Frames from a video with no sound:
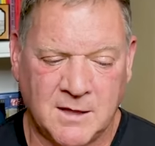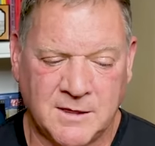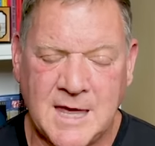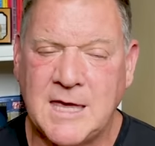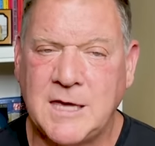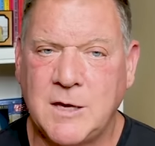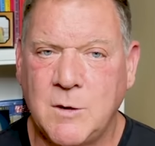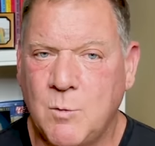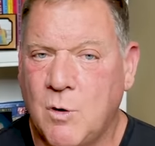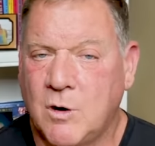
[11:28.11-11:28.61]

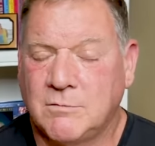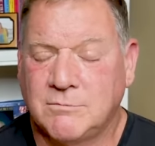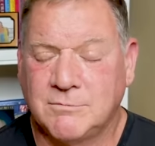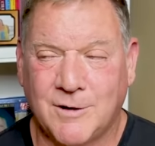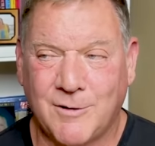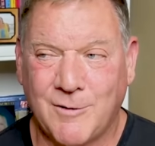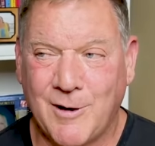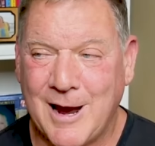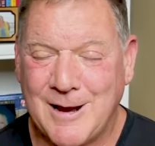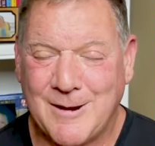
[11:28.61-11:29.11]
Thank you, Warren.
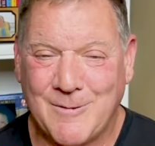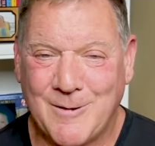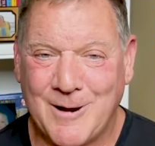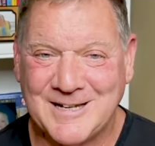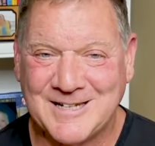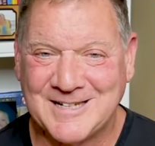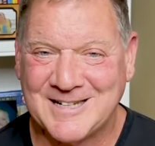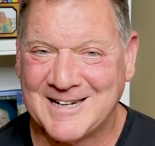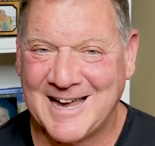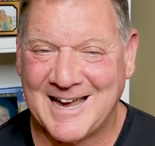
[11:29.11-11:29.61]
Great
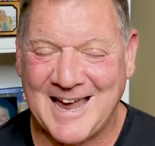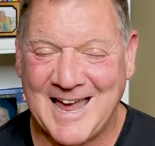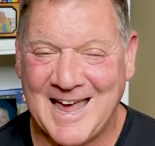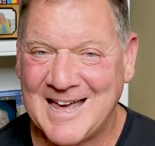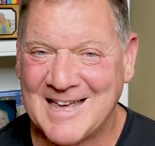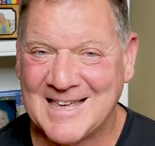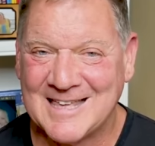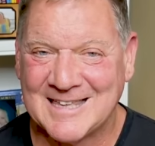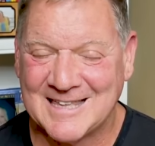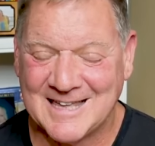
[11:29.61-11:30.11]
question, I
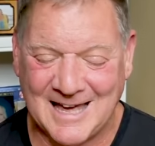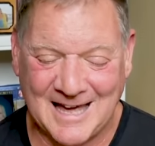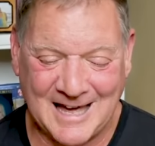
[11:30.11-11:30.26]
guess.